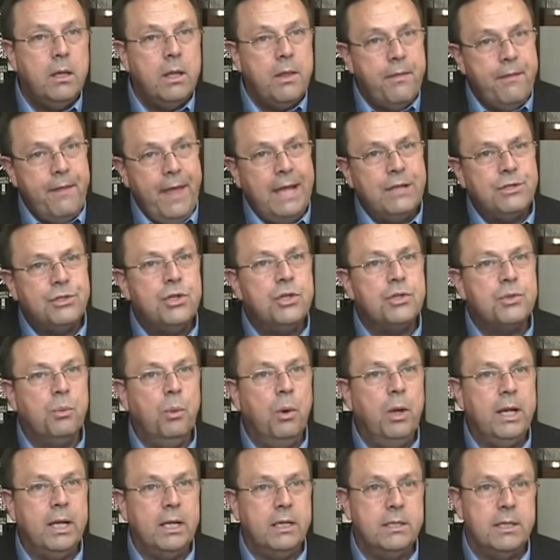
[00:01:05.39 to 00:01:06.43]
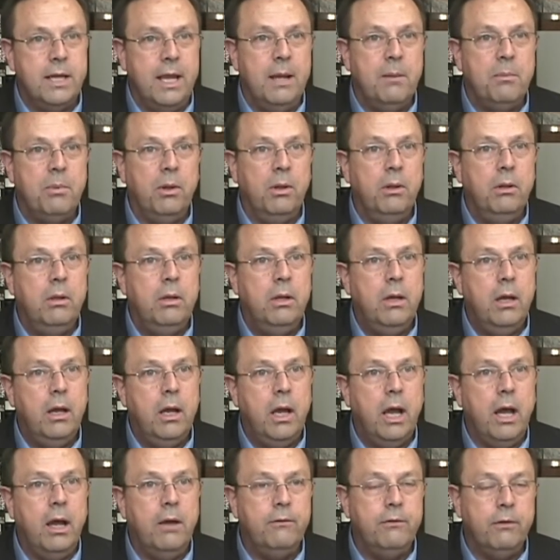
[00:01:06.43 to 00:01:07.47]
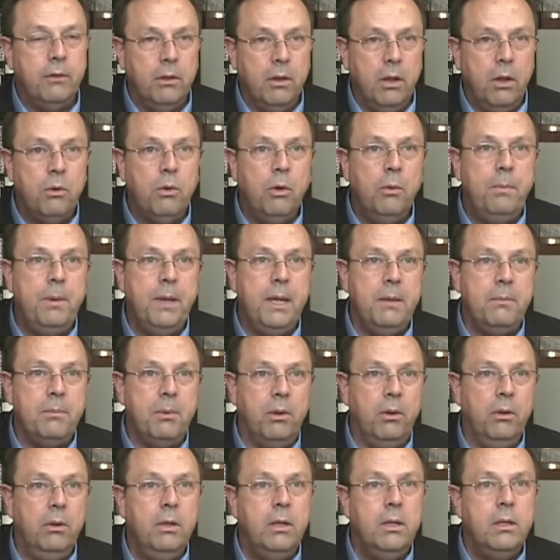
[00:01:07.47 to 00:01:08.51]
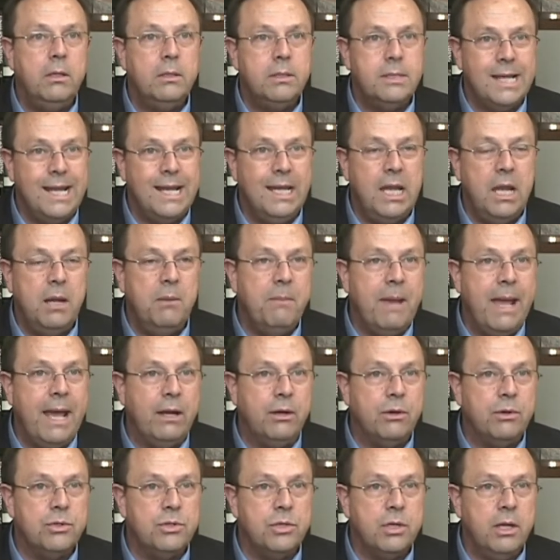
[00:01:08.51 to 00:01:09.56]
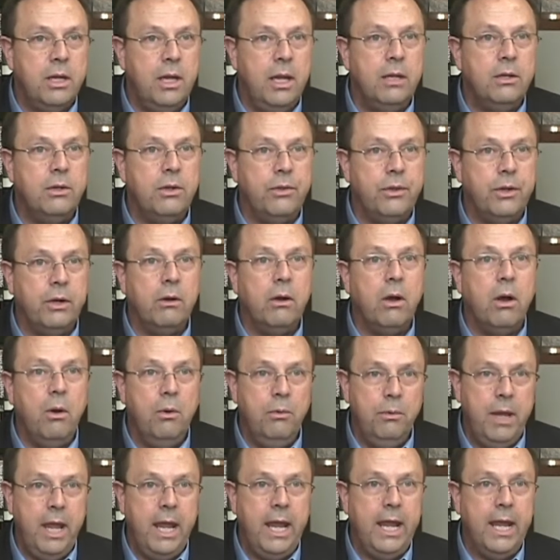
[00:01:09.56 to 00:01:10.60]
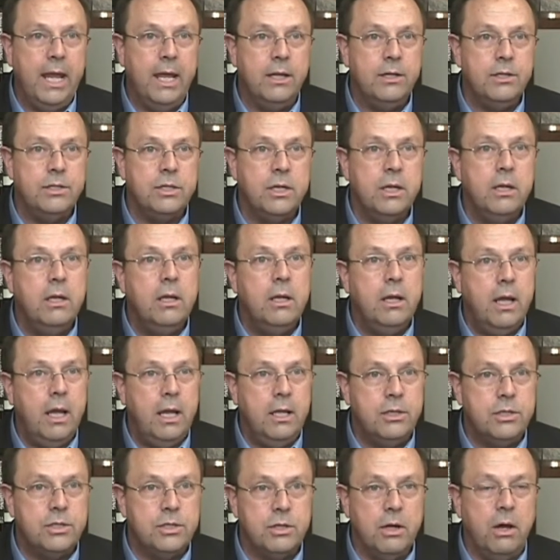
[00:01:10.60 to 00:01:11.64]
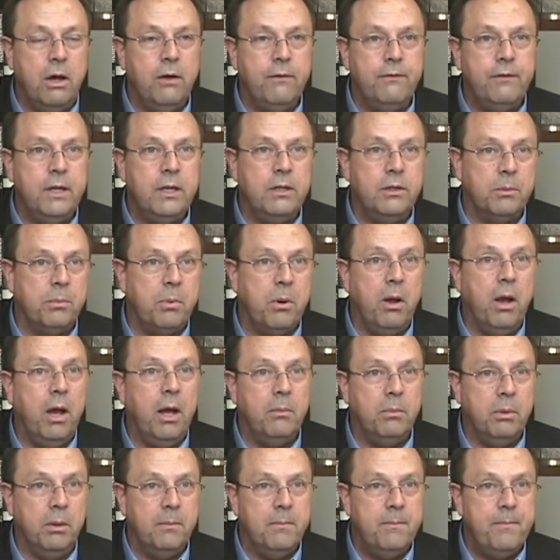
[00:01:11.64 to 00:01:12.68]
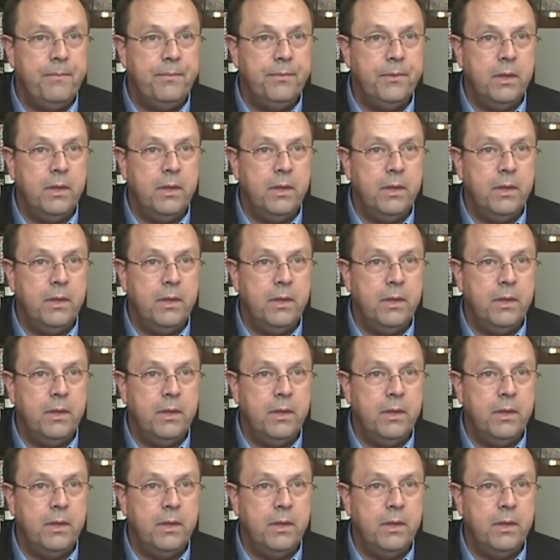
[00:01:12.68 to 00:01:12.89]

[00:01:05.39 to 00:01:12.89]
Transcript: That's just one example of local people taking matters into their own hands and solving the problem.